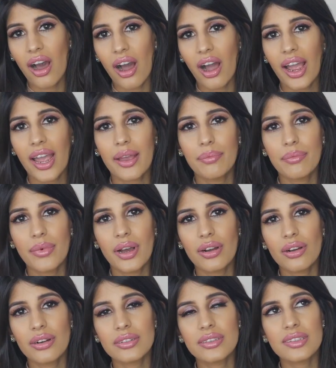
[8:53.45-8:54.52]
I'm
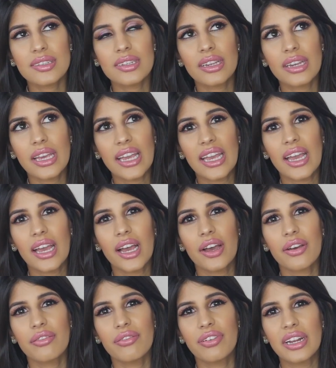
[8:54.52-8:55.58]
constantly
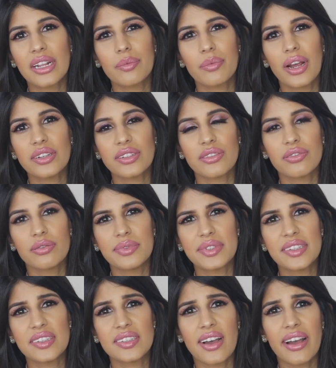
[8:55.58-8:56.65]
feeling pressure from
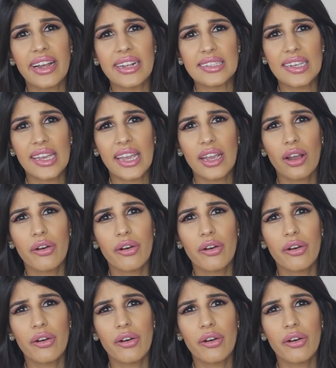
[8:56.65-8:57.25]
society.